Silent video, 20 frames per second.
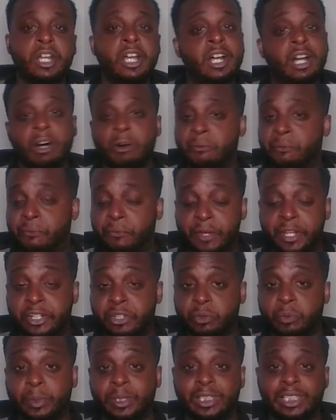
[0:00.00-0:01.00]
a
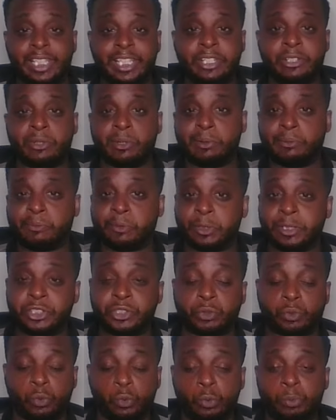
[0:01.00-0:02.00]
veteran leader for this
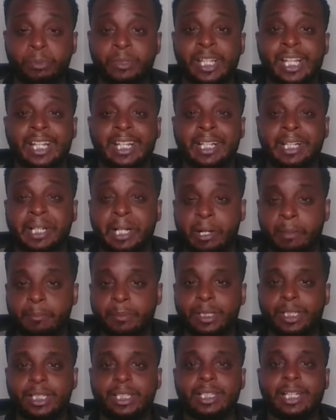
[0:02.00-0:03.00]
group that can come
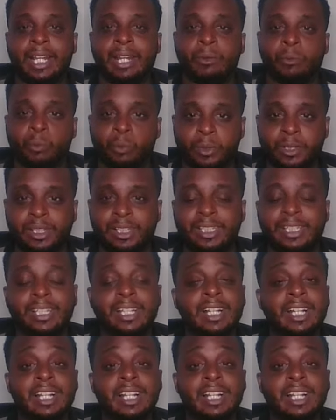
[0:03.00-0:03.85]
in and really